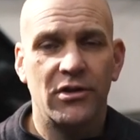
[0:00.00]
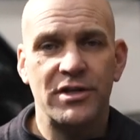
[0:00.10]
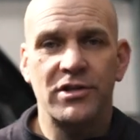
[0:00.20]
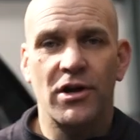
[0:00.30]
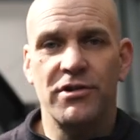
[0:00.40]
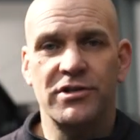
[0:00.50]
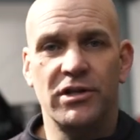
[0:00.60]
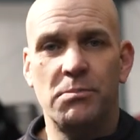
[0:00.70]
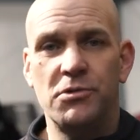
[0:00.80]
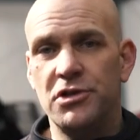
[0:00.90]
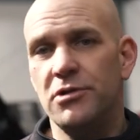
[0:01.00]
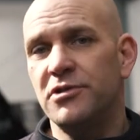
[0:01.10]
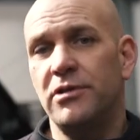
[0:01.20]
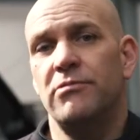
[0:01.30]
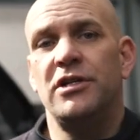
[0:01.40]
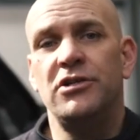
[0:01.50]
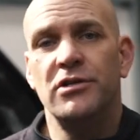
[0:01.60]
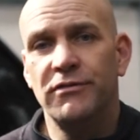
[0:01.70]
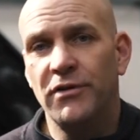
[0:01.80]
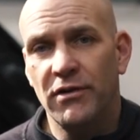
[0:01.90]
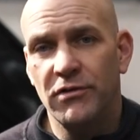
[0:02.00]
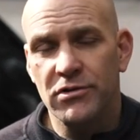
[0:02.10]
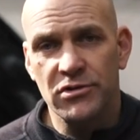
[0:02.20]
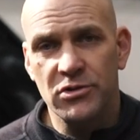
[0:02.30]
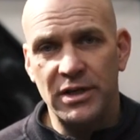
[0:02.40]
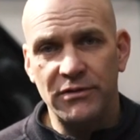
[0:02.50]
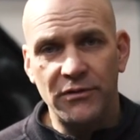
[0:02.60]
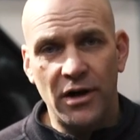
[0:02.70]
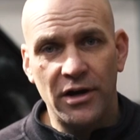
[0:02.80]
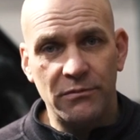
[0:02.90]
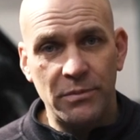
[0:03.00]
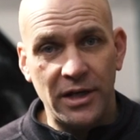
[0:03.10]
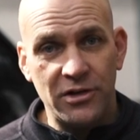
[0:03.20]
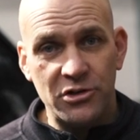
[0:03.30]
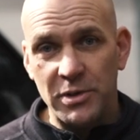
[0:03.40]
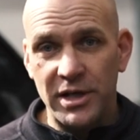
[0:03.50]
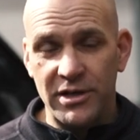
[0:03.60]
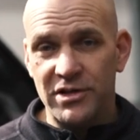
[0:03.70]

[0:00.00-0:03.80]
this car is going to produce in the region of 525 bhp.